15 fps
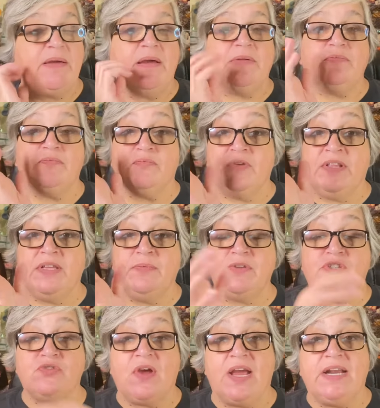I really was
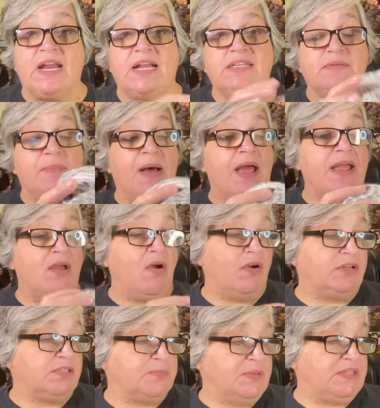trying not to buy
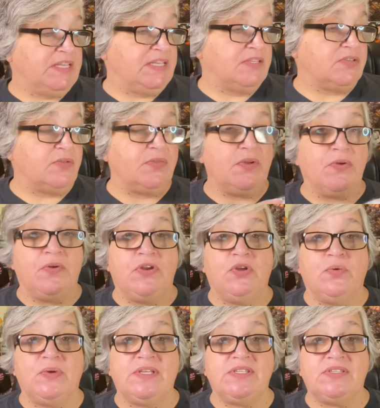yarns, but these are their
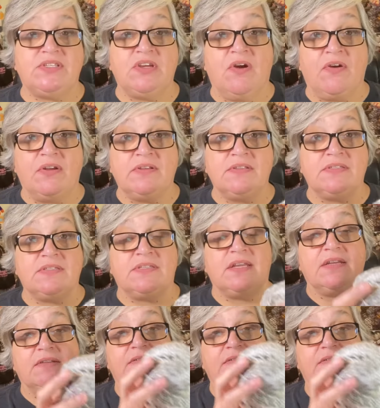newest yarns that